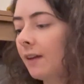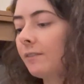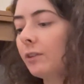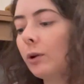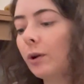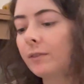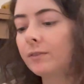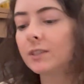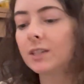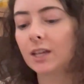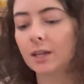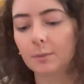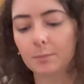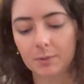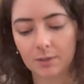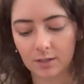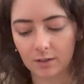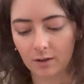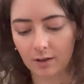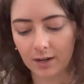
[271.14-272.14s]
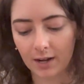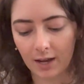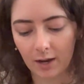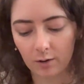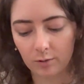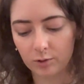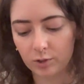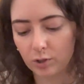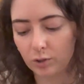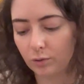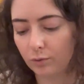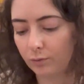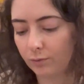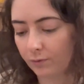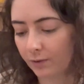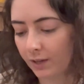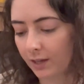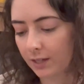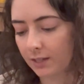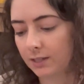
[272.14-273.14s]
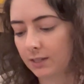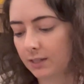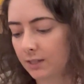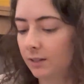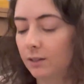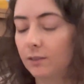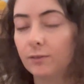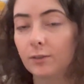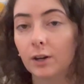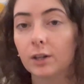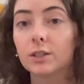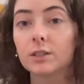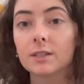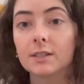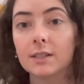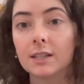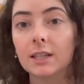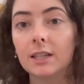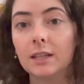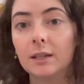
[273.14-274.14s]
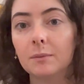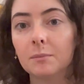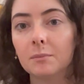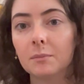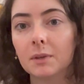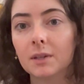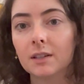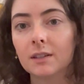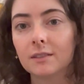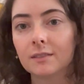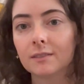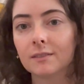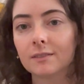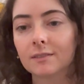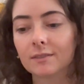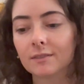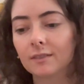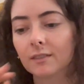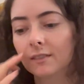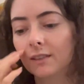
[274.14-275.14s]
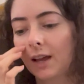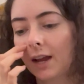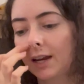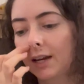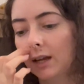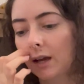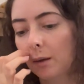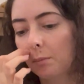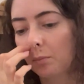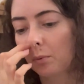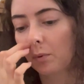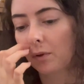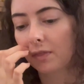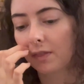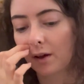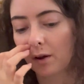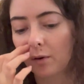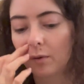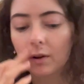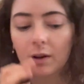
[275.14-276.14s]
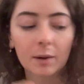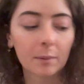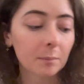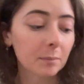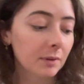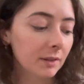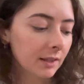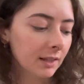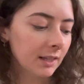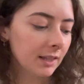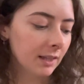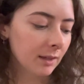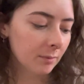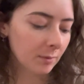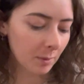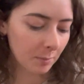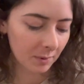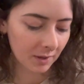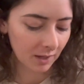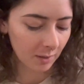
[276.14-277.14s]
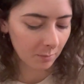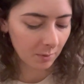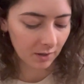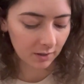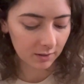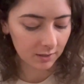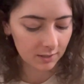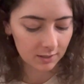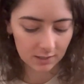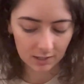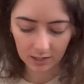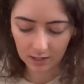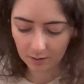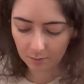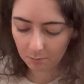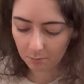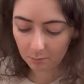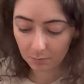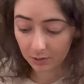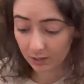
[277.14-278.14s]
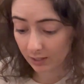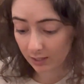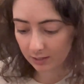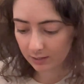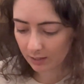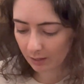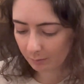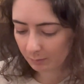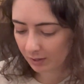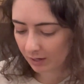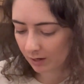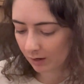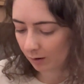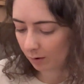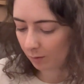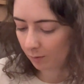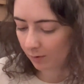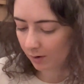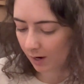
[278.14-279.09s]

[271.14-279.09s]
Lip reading: you have tips on how to fix the French seam lineup without completely ripping apart the seam, please let me know.